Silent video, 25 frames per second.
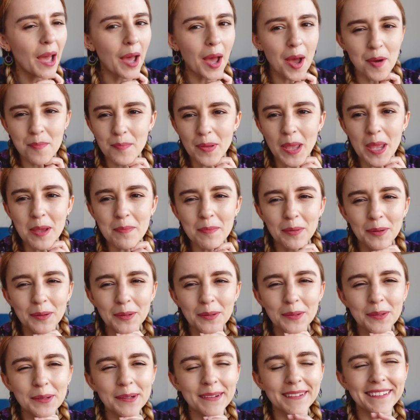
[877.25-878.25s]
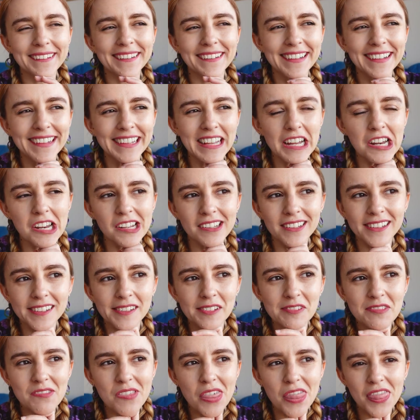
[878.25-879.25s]
are people
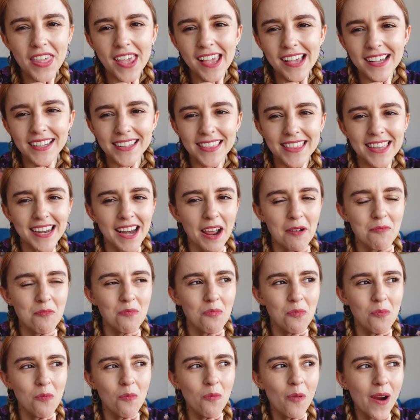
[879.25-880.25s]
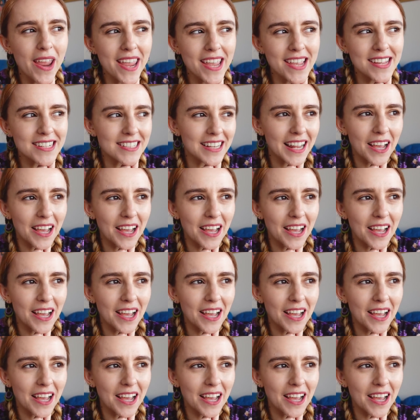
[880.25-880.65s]
gonna think that I'm weird?